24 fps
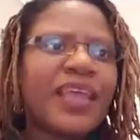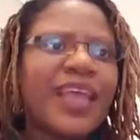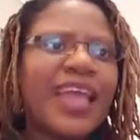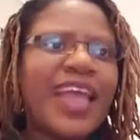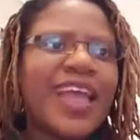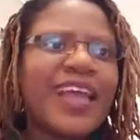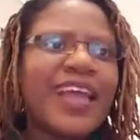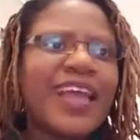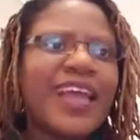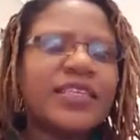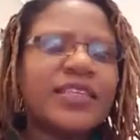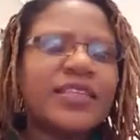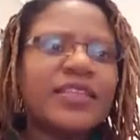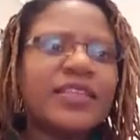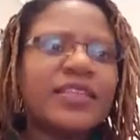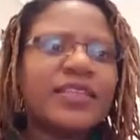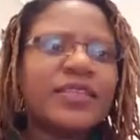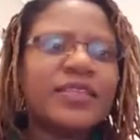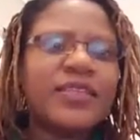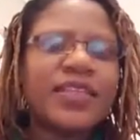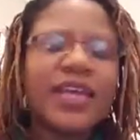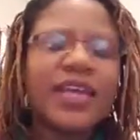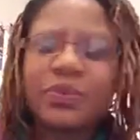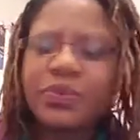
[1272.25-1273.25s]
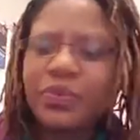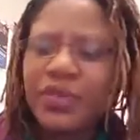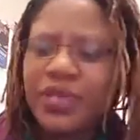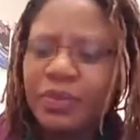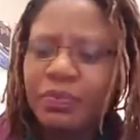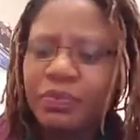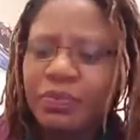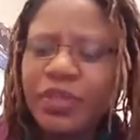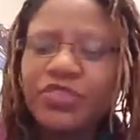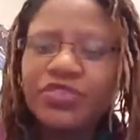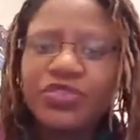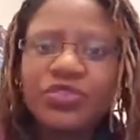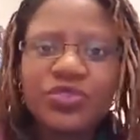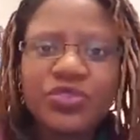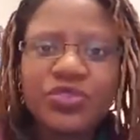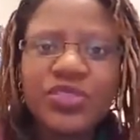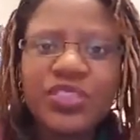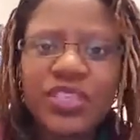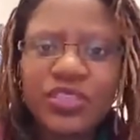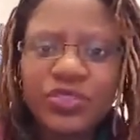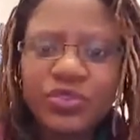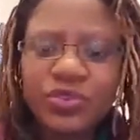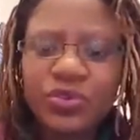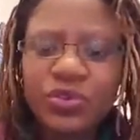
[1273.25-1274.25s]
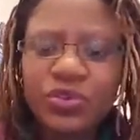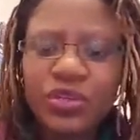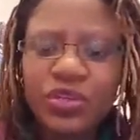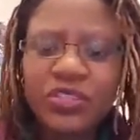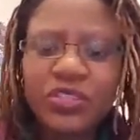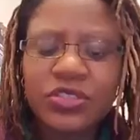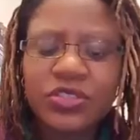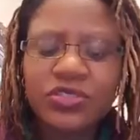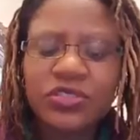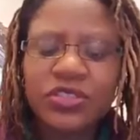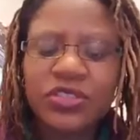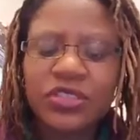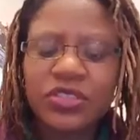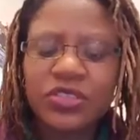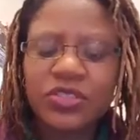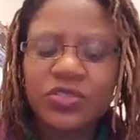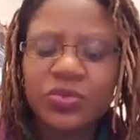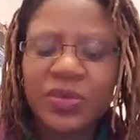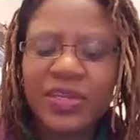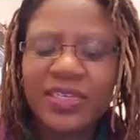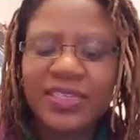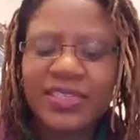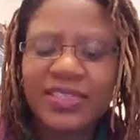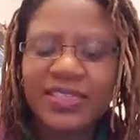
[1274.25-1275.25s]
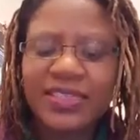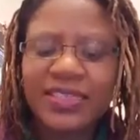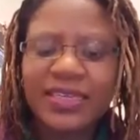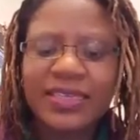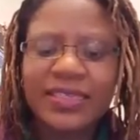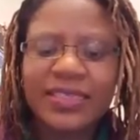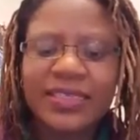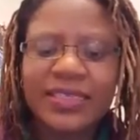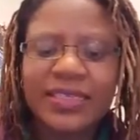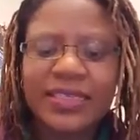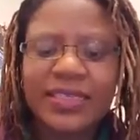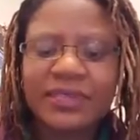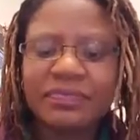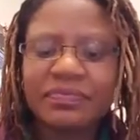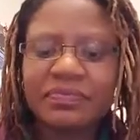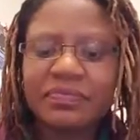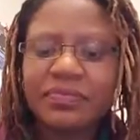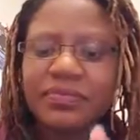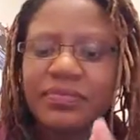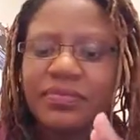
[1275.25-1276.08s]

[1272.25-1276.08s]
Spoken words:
and then we introduced the new constitution in 2013,